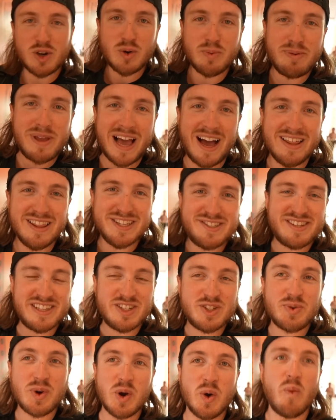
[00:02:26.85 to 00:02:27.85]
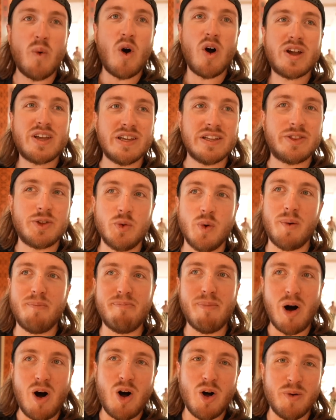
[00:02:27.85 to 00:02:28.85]
behind the scenes, we are walking through a
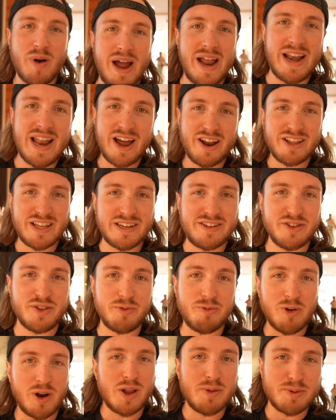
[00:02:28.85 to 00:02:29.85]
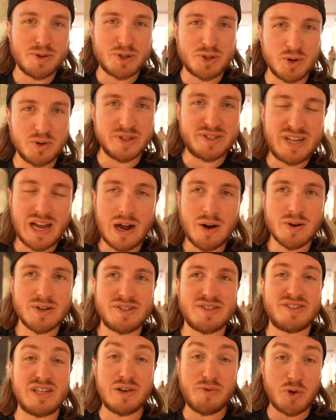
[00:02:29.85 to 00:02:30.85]
mall right now to get to the front of Petronas towers
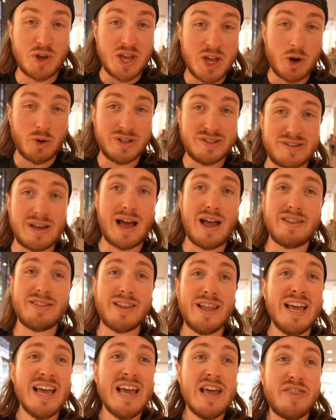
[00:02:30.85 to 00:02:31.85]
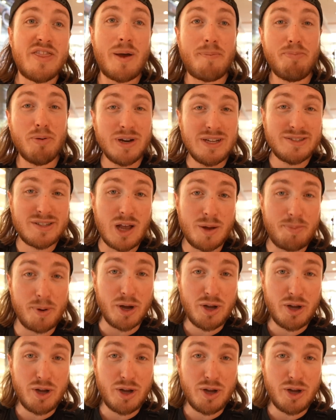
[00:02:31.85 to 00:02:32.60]
to see if we can go inside. And that brings up a